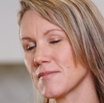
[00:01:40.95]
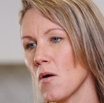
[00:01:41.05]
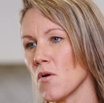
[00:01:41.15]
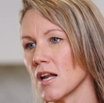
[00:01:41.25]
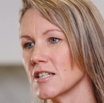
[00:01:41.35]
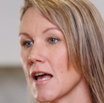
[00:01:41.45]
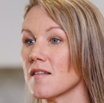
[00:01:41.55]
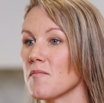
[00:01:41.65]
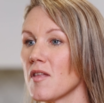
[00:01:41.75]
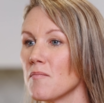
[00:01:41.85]
We're going to take
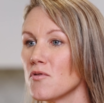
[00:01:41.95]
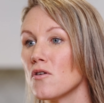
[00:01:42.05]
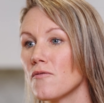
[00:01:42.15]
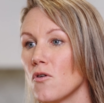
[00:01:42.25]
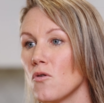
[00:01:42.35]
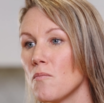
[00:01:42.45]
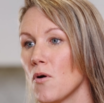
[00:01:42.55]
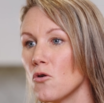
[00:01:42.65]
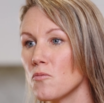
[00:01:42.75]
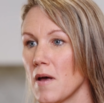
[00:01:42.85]
some of that beautiful
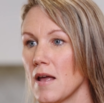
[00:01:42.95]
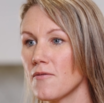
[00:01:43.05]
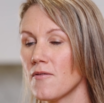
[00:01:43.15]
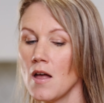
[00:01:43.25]
pulled beef,